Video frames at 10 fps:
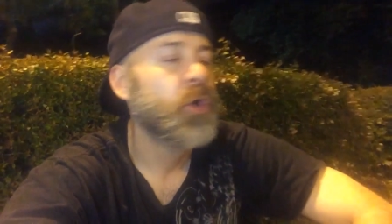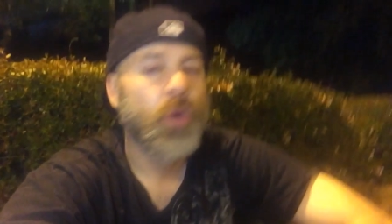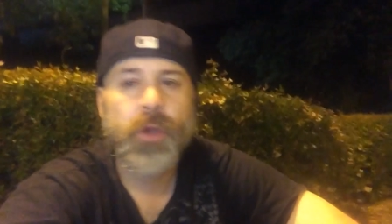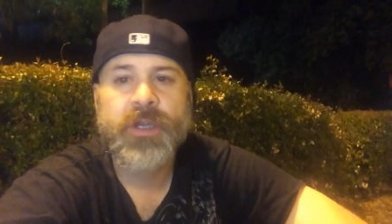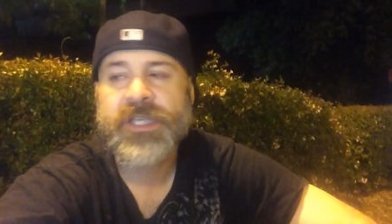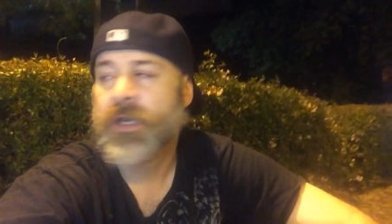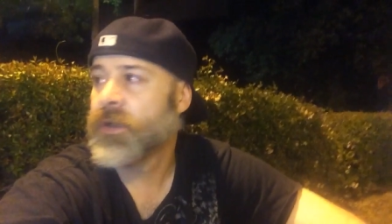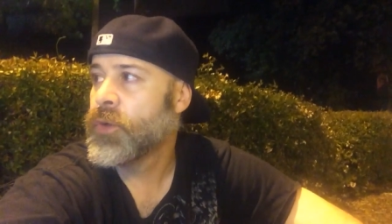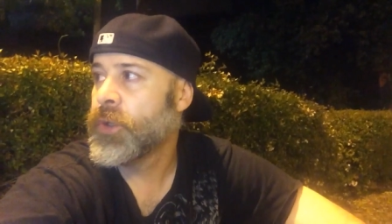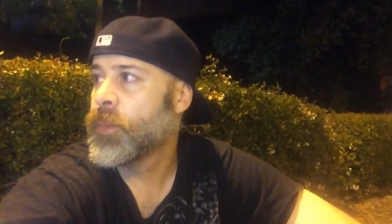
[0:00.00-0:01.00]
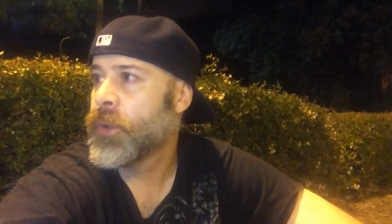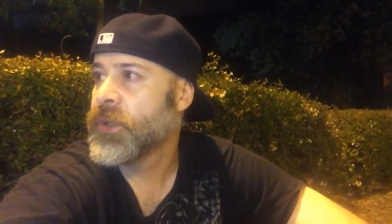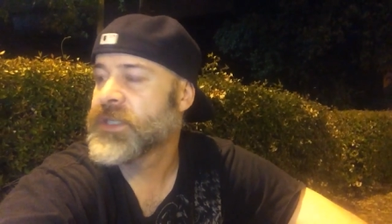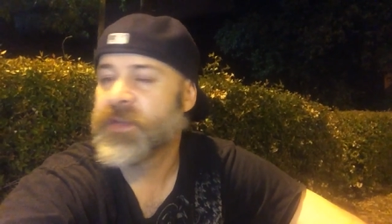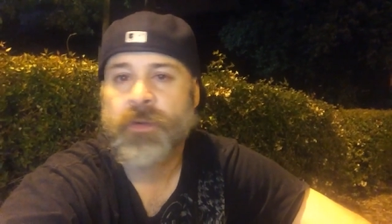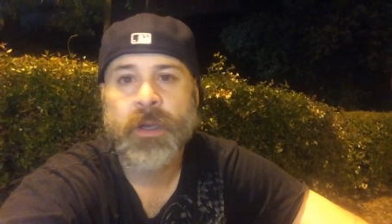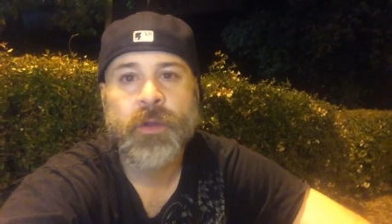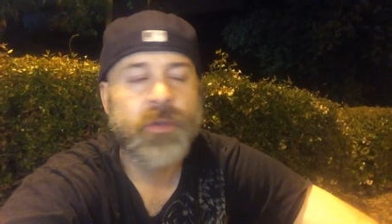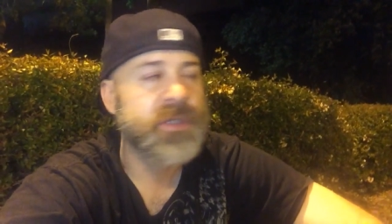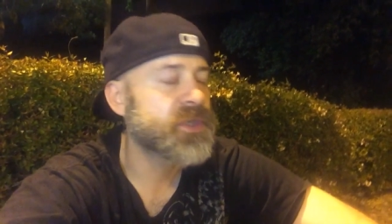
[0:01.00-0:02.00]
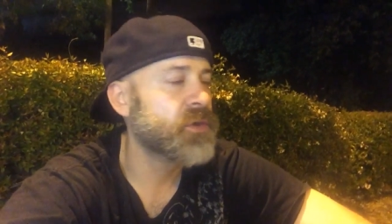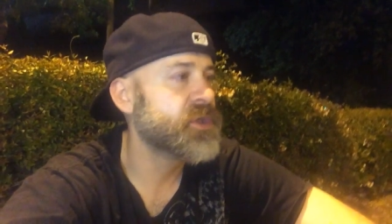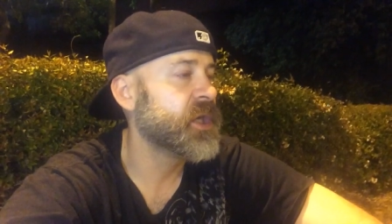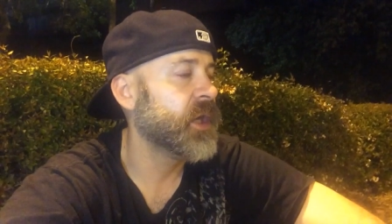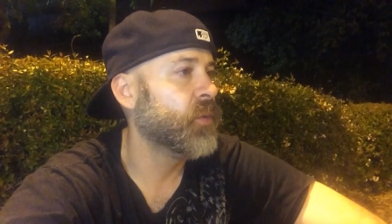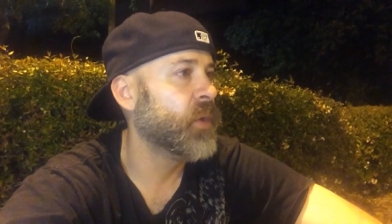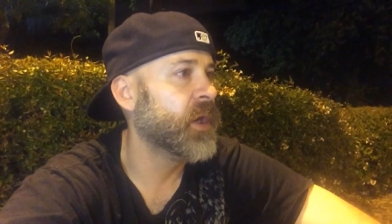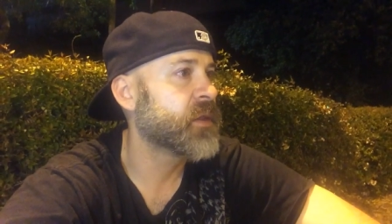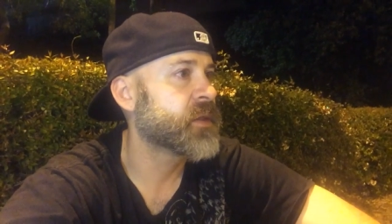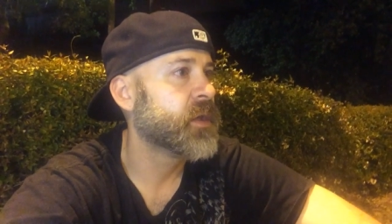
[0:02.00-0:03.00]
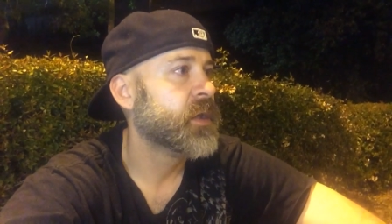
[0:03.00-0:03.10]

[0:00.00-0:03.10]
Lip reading: who you put yourself around, who you associate with.